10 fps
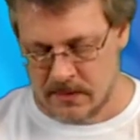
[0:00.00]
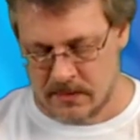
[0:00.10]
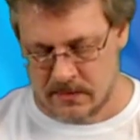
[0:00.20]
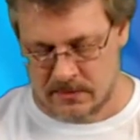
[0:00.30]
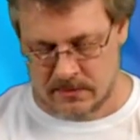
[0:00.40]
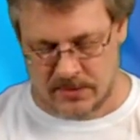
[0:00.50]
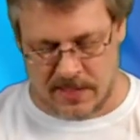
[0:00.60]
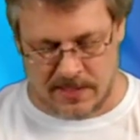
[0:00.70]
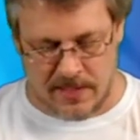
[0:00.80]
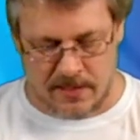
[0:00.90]
you
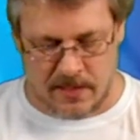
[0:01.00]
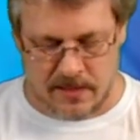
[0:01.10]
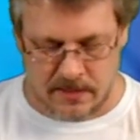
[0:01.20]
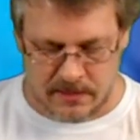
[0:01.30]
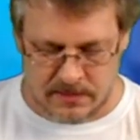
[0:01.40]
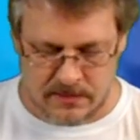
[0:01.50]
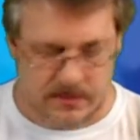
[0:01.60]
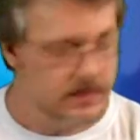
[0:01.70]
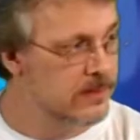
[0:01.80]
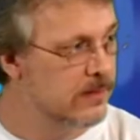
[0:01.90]
check out Ollie's and
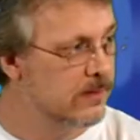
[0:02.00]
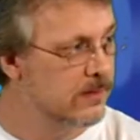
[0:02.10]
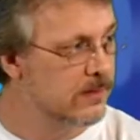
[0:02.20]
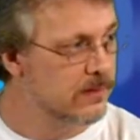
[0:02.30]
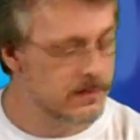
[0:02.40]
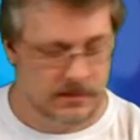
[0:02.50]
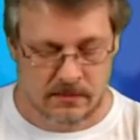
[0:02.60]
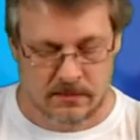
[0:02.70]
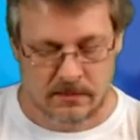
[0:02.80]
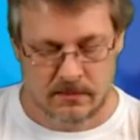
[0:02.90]
see
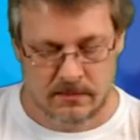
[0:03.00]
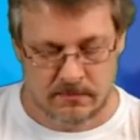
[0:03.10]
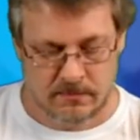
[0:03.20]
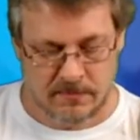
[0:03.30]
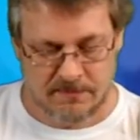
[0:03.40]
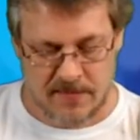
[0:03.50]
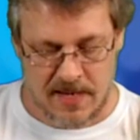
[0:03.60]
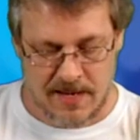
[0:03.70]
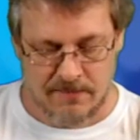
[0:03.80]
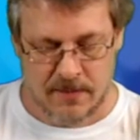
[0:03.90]
um, if
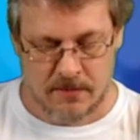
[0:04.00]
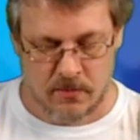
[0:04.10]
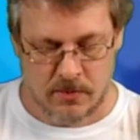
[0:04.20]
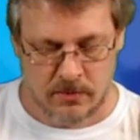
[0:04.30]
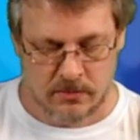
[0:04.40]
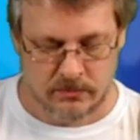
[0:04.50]
they have any more.